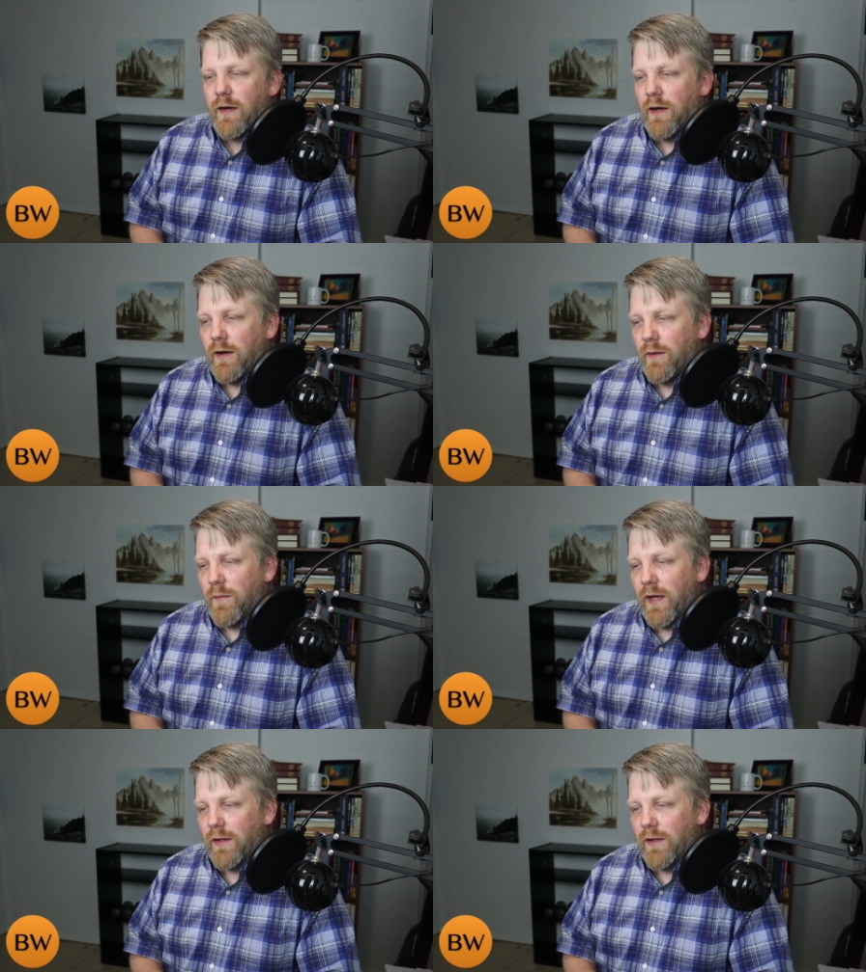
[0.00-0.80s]

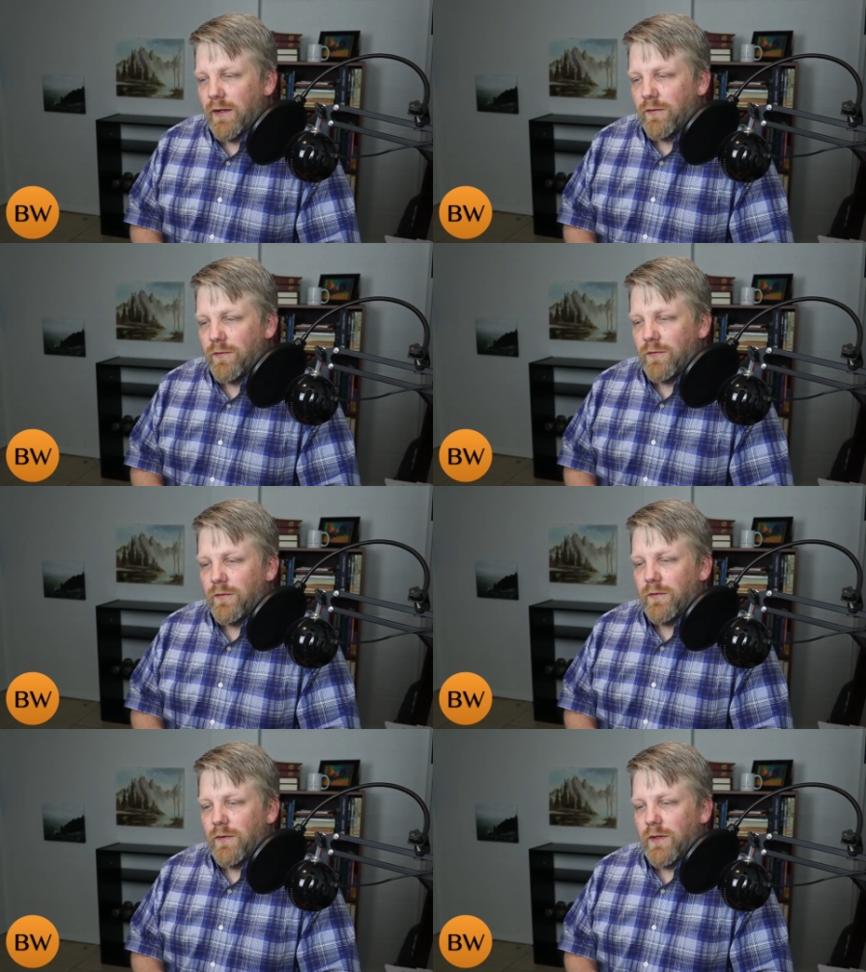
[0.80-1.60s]
Um, if,
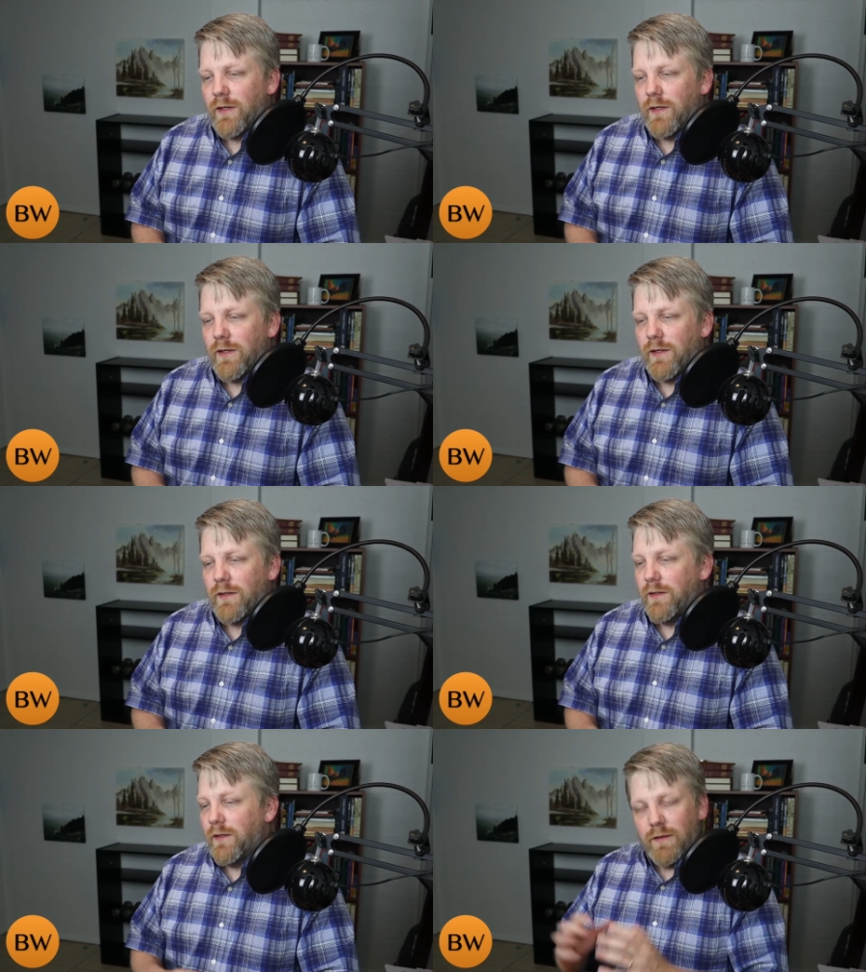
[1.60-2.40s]

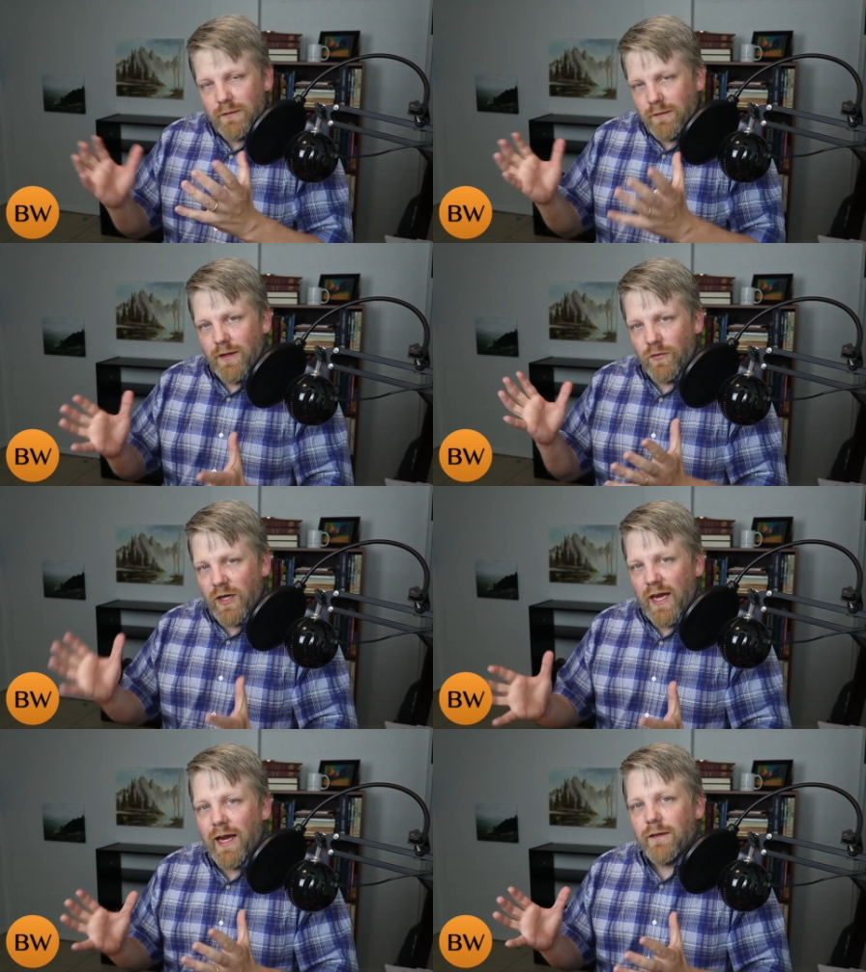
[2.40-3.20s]
if if you
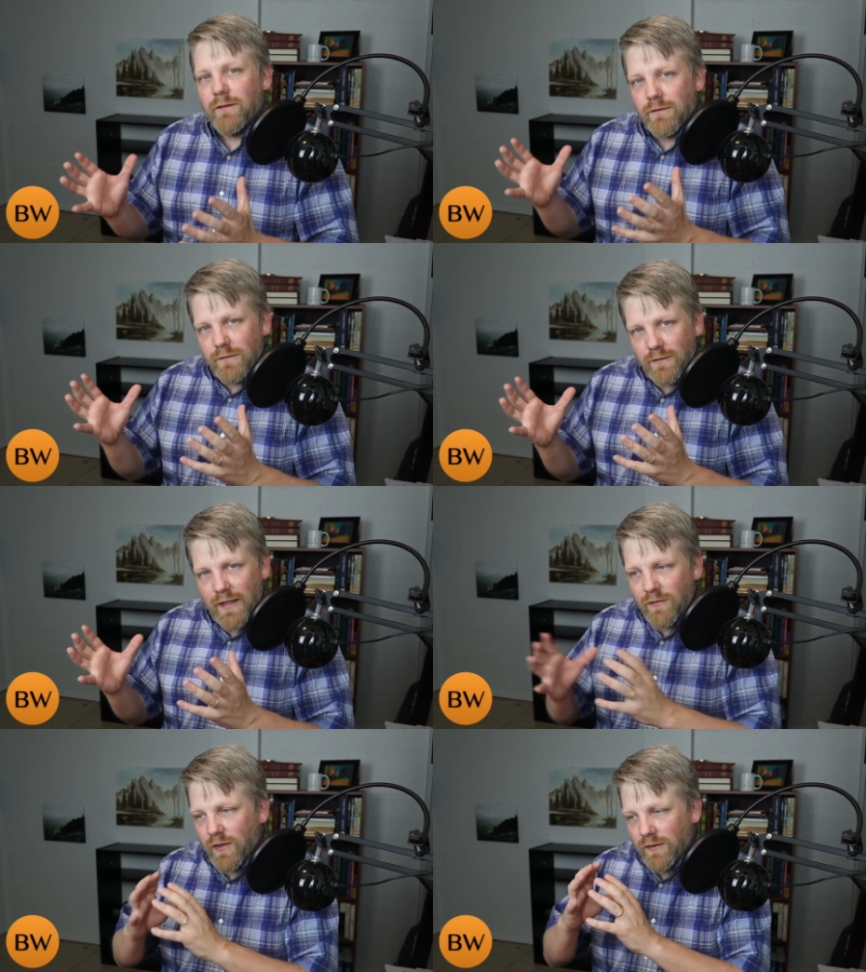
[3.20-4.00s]
can't
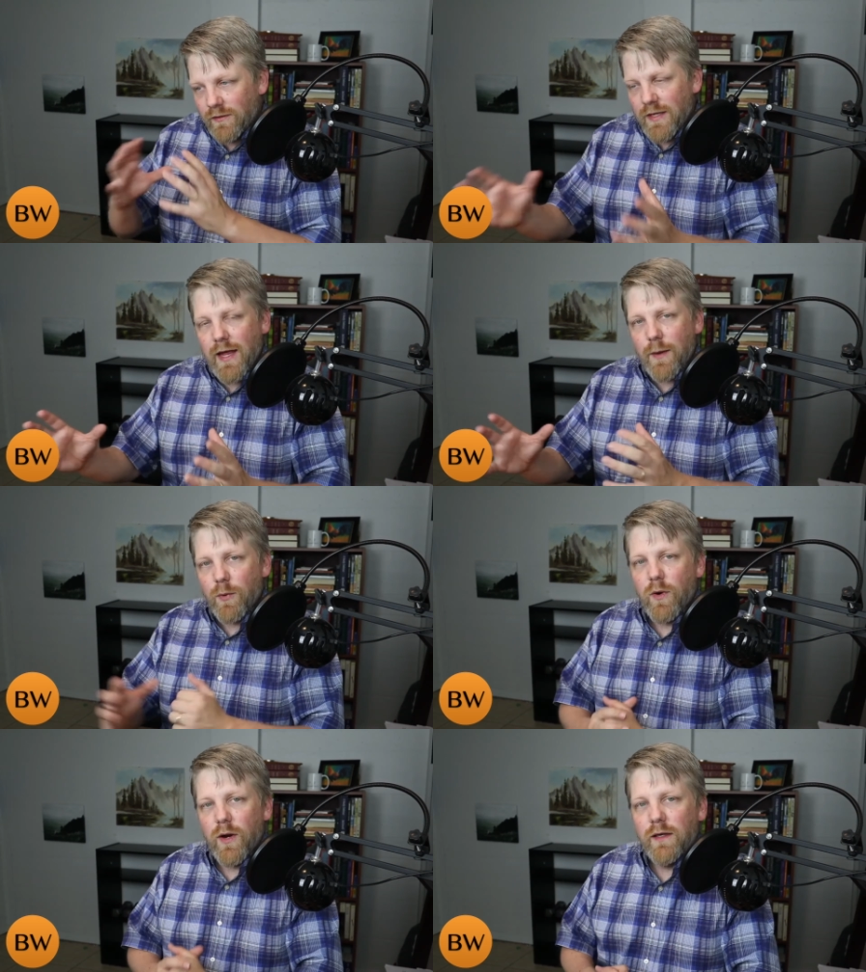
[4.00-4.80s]
even see that
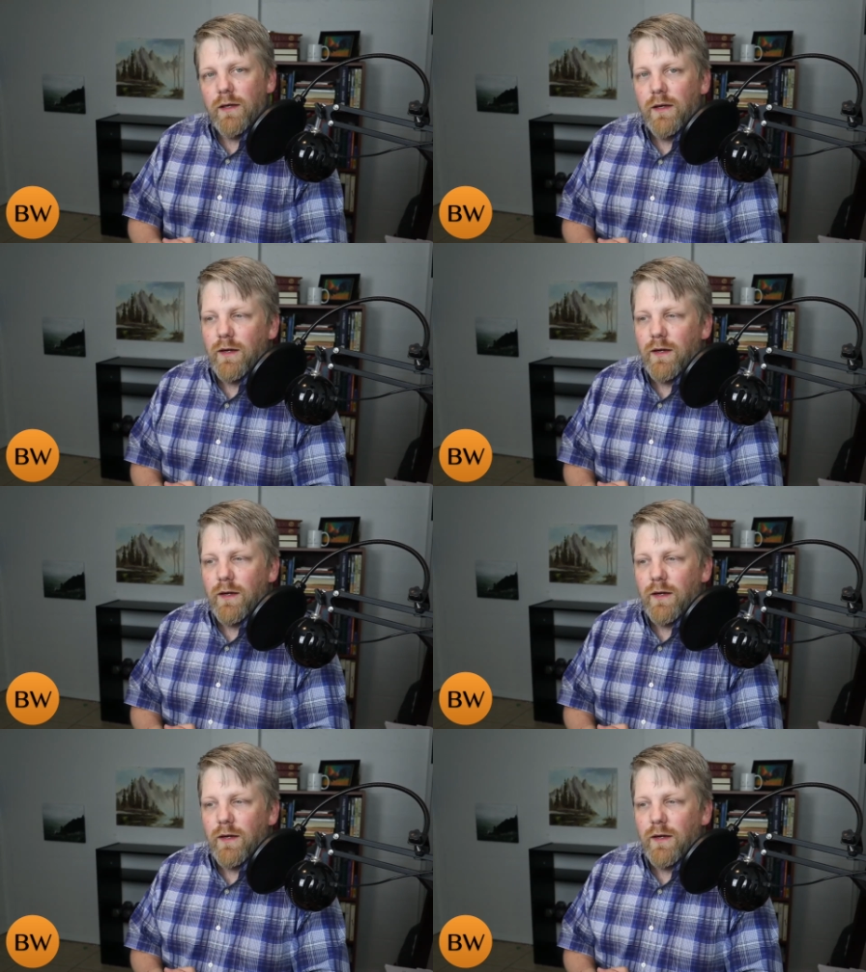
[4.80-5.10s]
point,